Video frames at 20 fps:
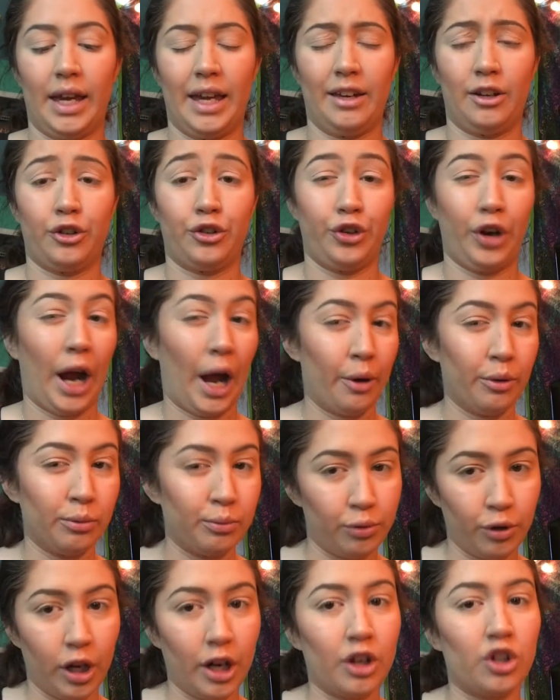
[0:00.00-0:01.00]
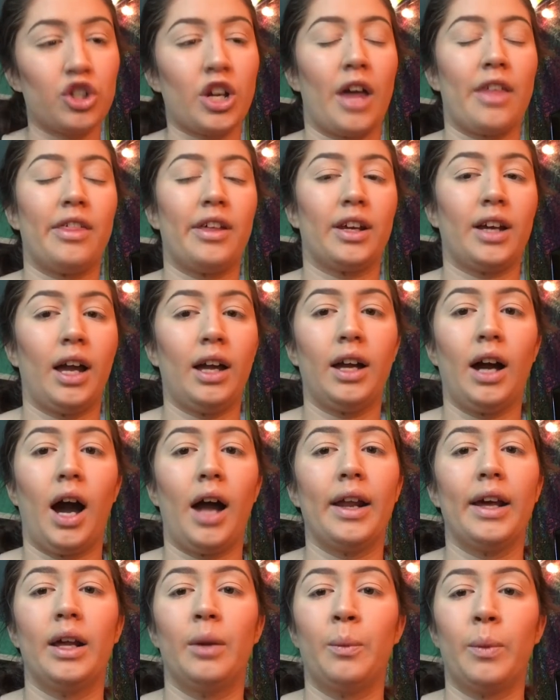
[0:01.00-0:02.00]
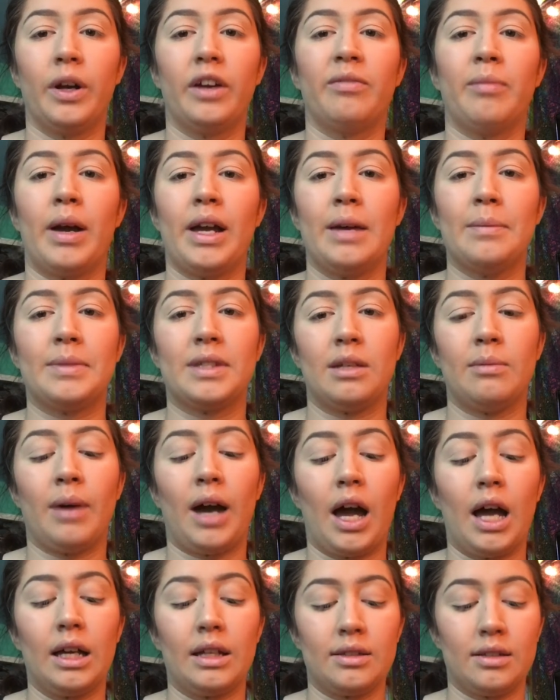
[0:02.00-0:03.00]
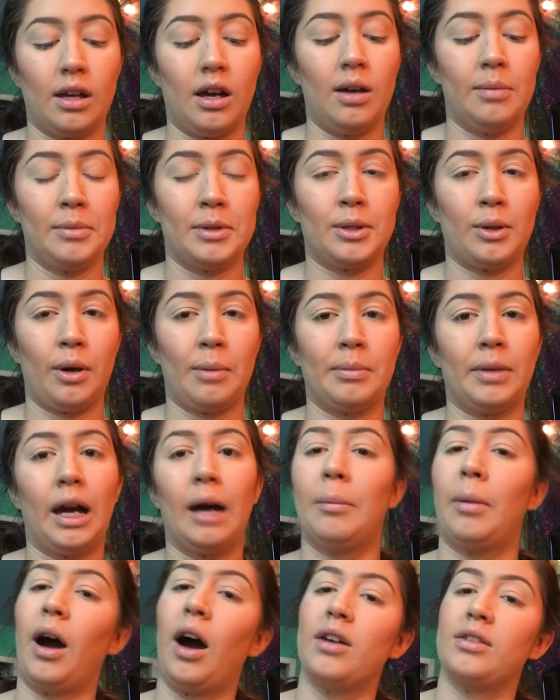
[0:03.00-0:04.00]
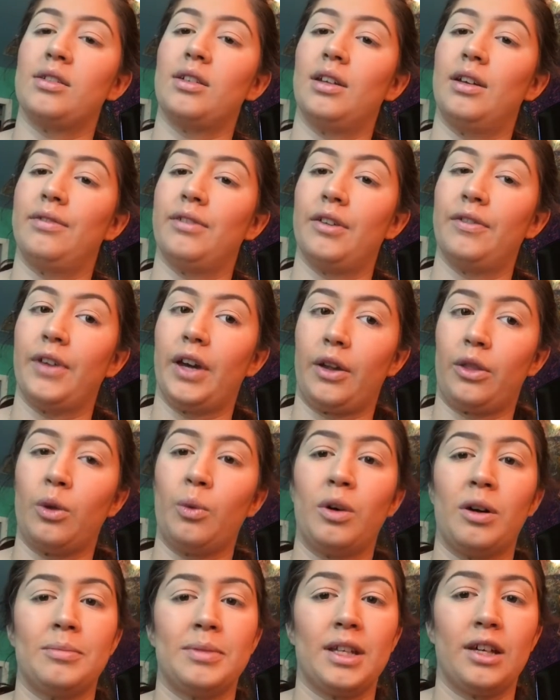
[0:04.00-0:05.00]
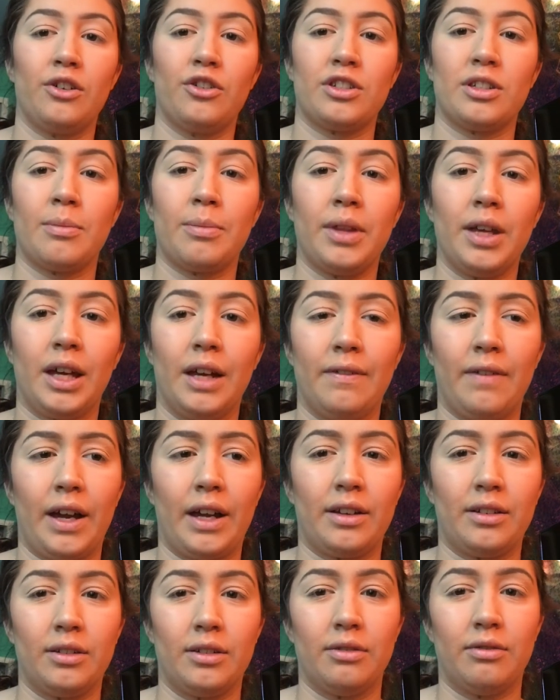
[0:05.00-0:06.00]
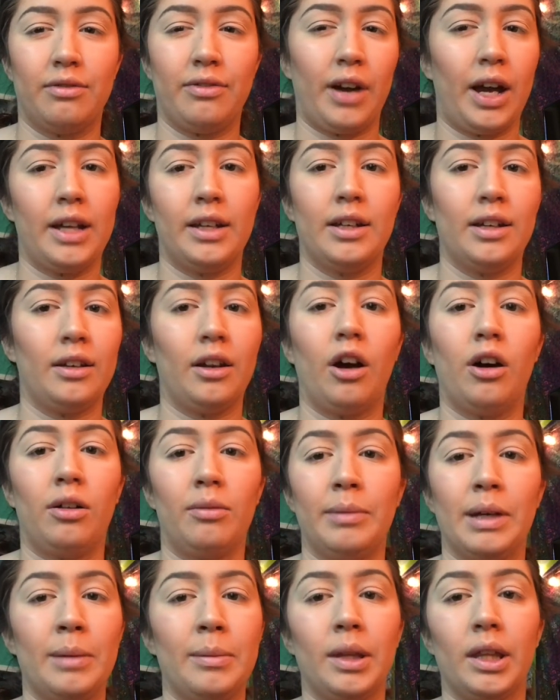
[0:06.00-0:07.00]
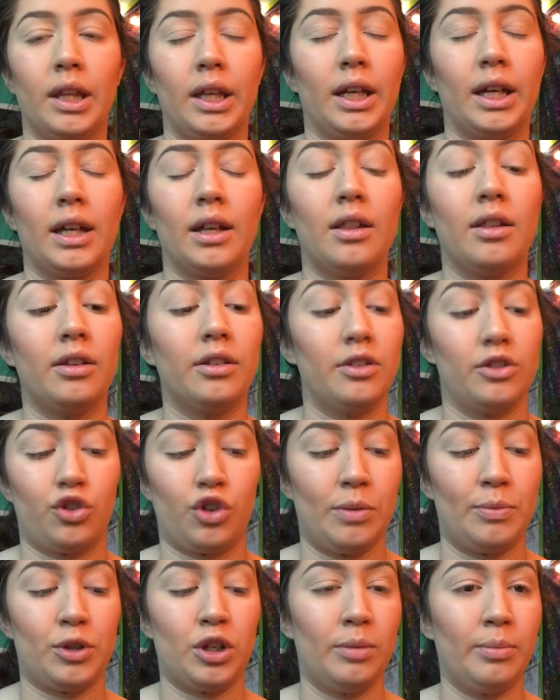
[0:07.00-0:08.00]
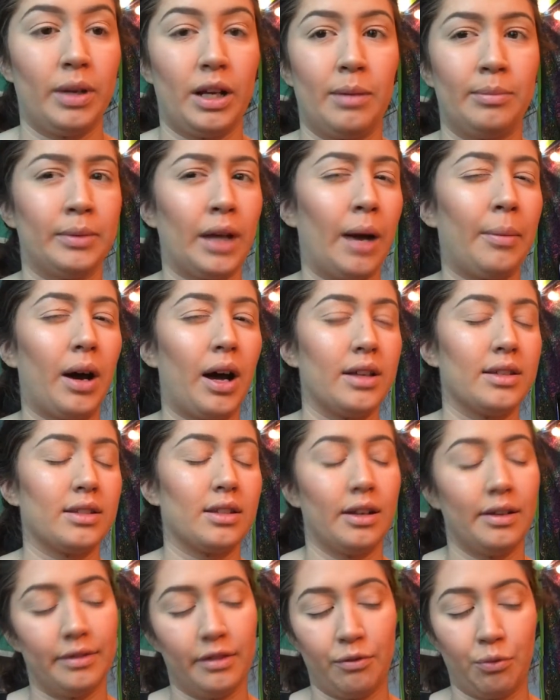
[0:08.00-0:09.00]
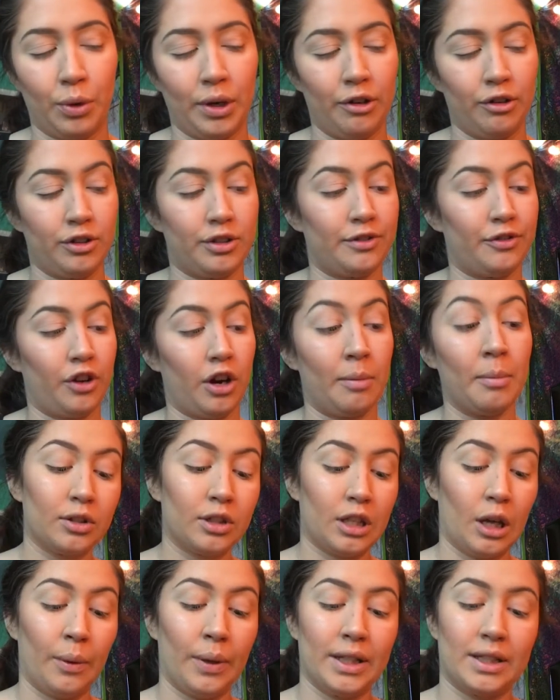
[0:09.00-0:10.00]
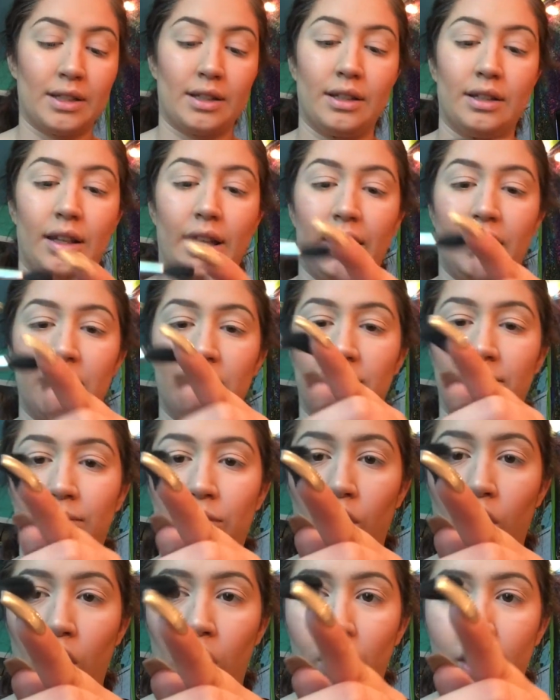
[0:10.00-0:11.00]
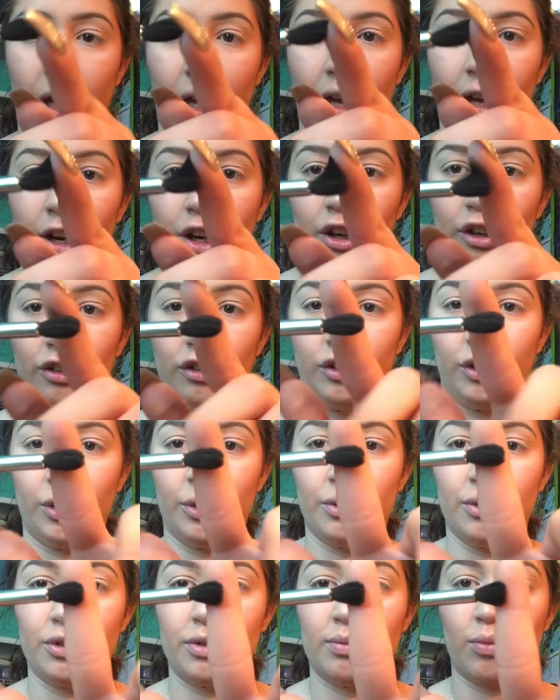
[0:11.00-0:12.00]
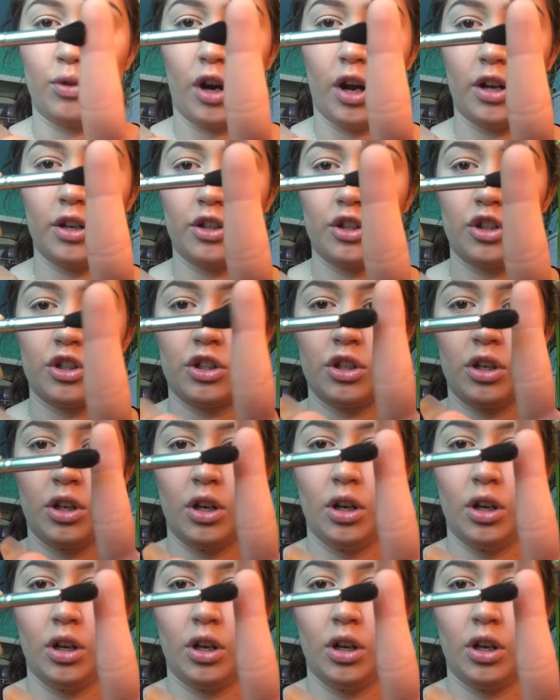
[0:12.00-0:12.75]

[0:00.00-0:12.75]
a crown brush. I think I got it in one of my Ipsy bags, so I'm not positive of like the website or something. If I can find it, I'll maybe link it in the description, but I'm not positive of where it's from. So it's like a long hair loose brush.